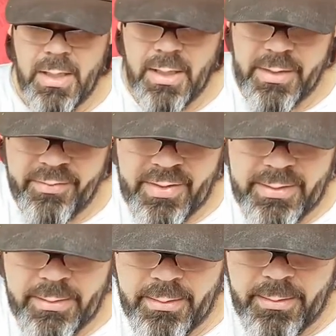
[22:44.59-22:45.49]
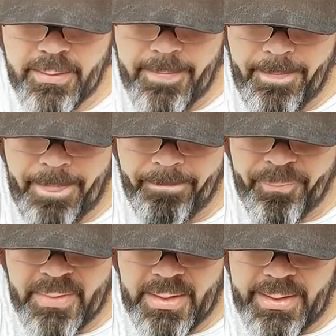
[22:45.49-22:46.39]
You got
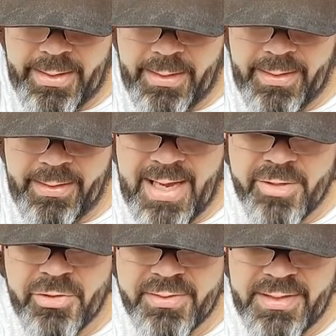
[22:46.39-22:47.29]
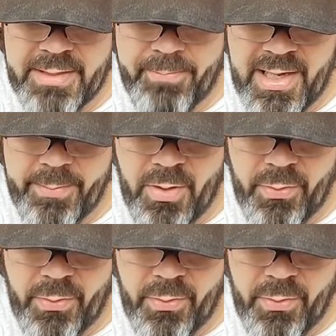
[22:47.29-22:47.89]
an action scene in Panama